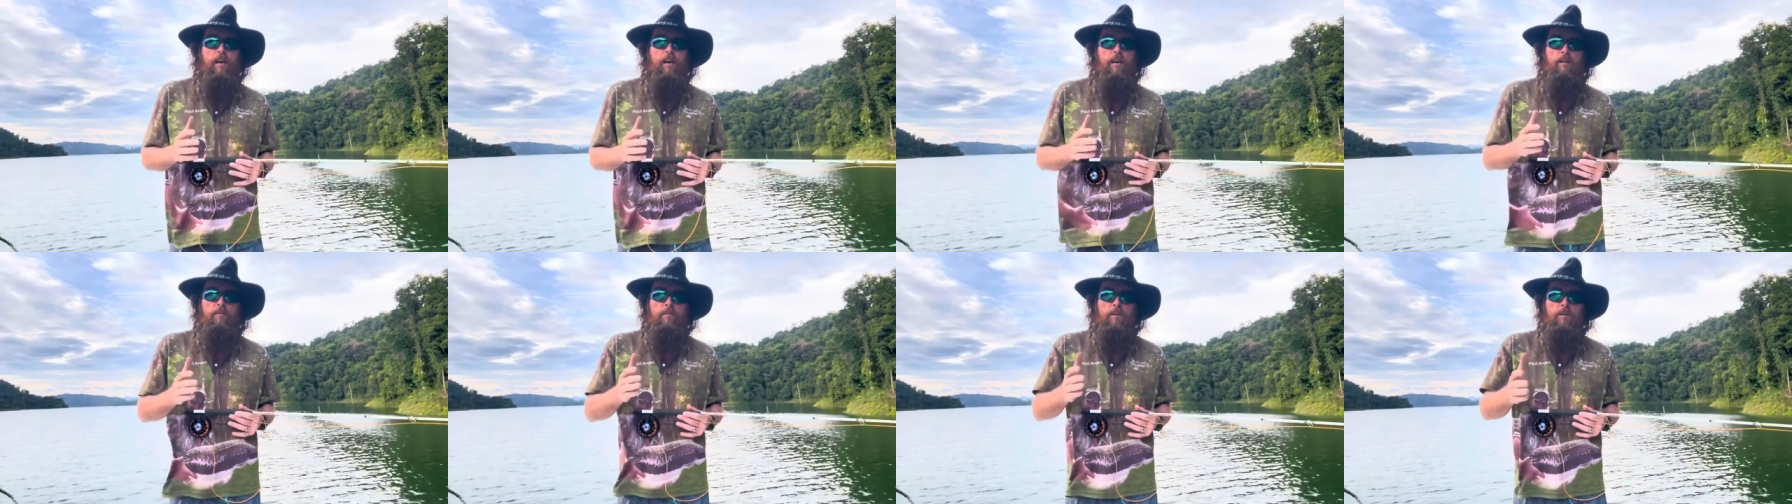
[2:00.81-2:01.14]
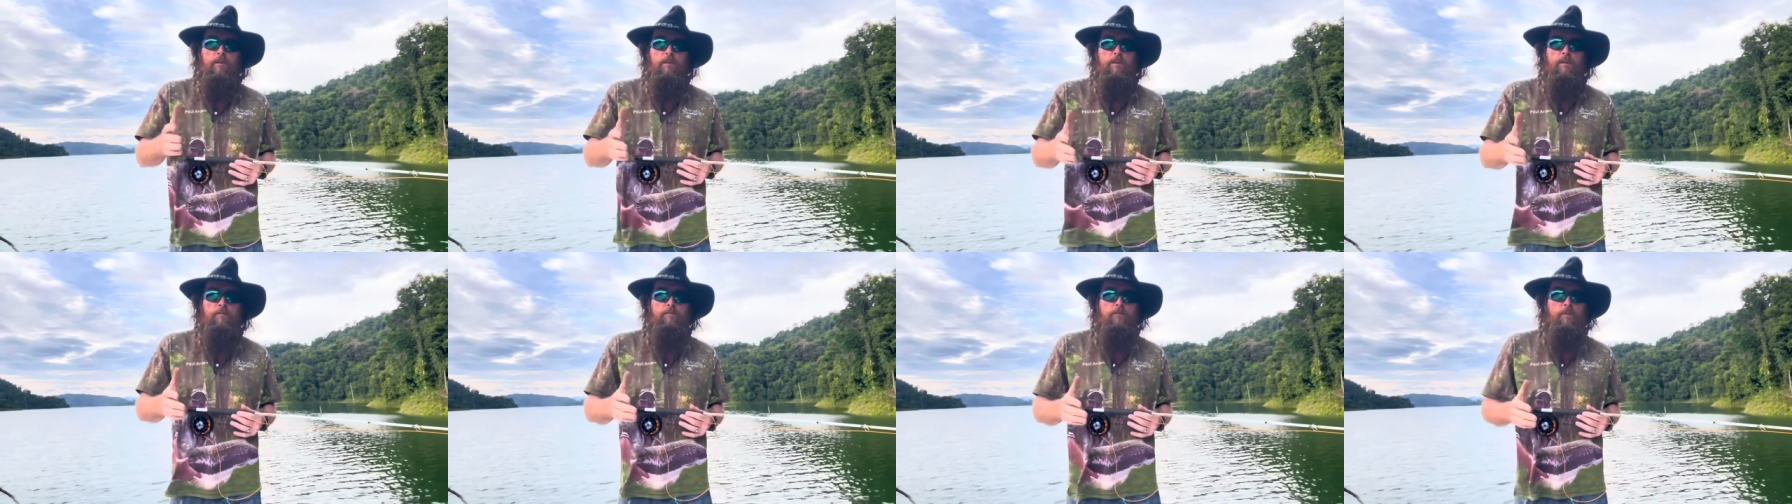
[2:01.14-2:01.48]
I,
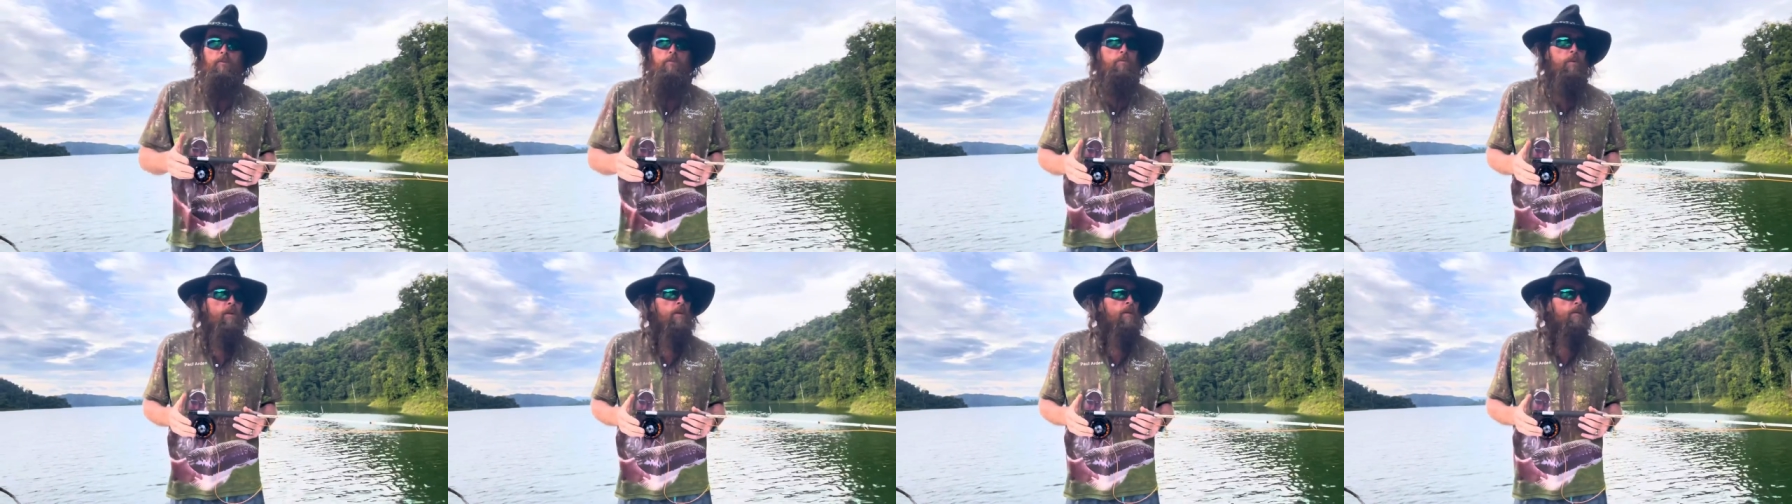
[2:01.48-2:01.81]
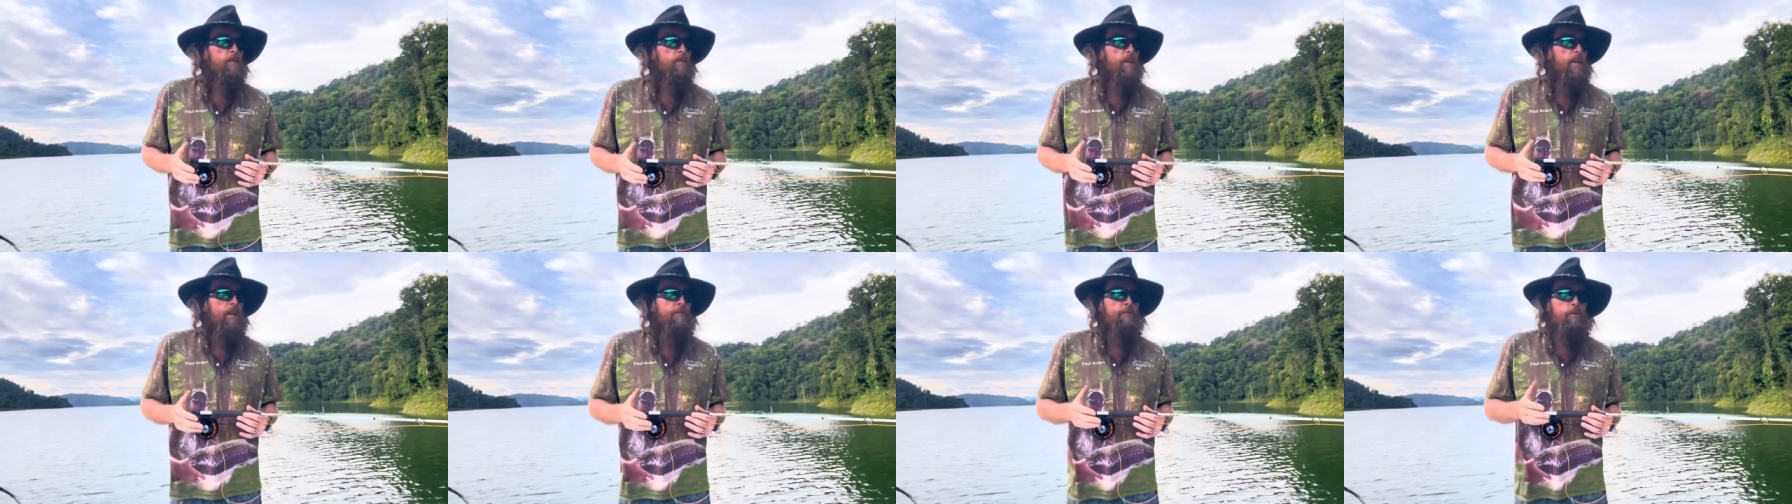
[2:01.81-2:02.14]
if, you,
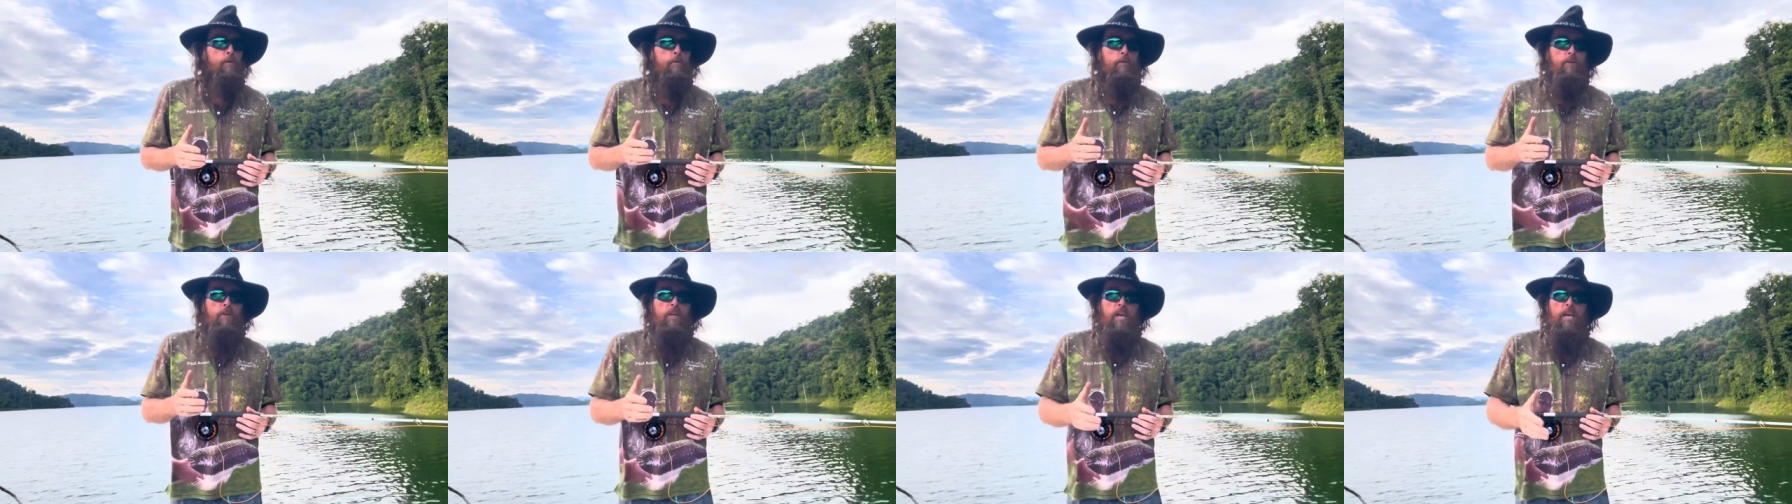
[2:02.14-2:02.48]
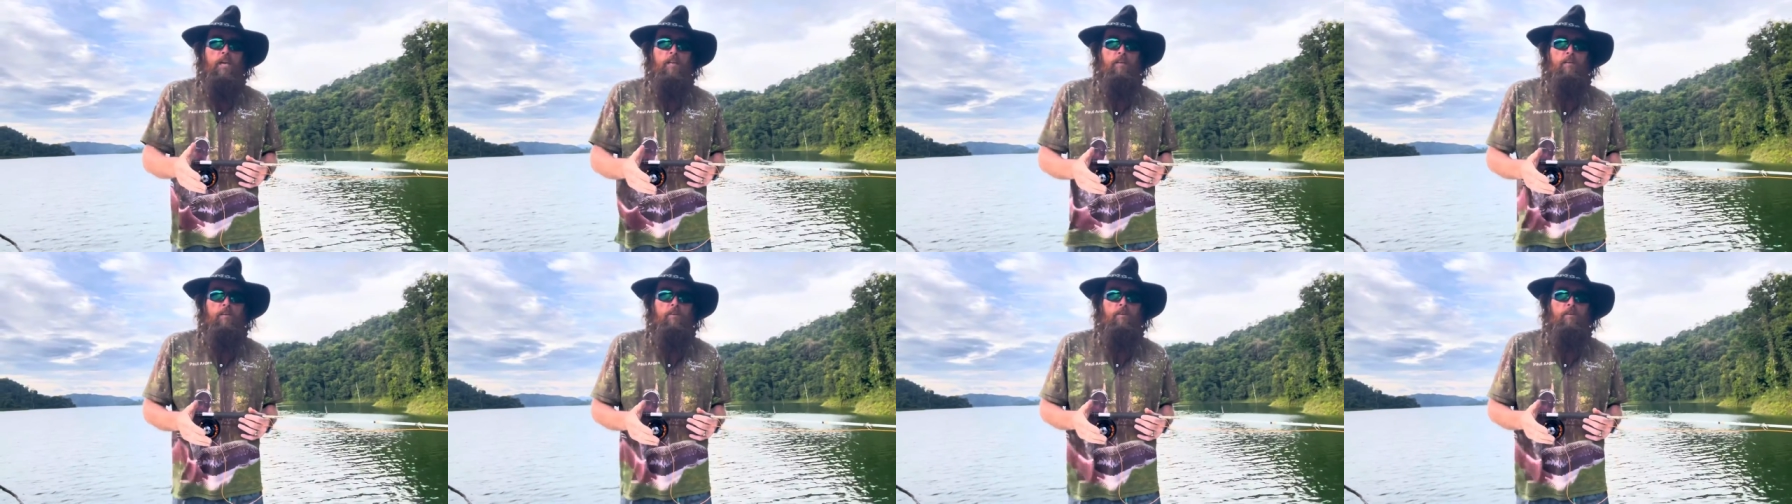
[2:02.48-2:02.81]
if you're a kid and